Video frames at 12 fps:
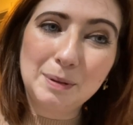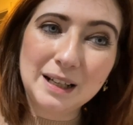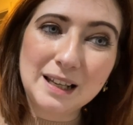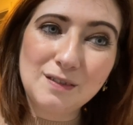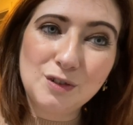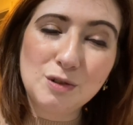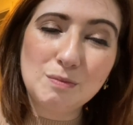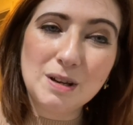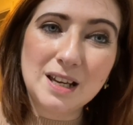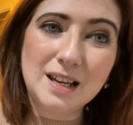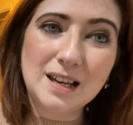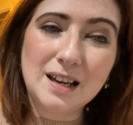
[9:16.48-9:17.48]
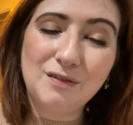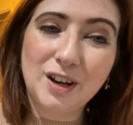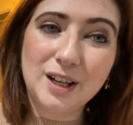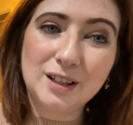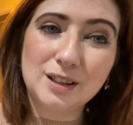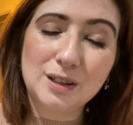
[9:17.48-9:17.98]
believe you me, if
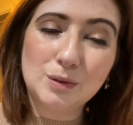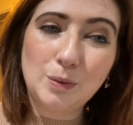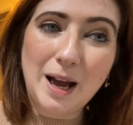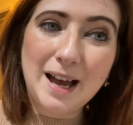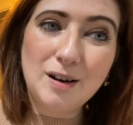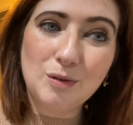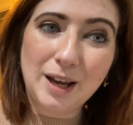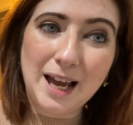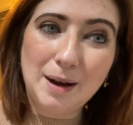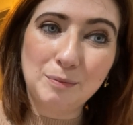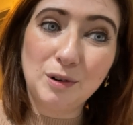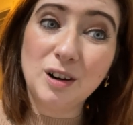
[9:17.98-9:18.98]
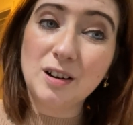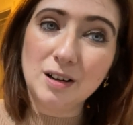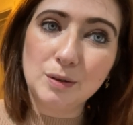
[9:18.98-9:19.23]
I could swear on camera, I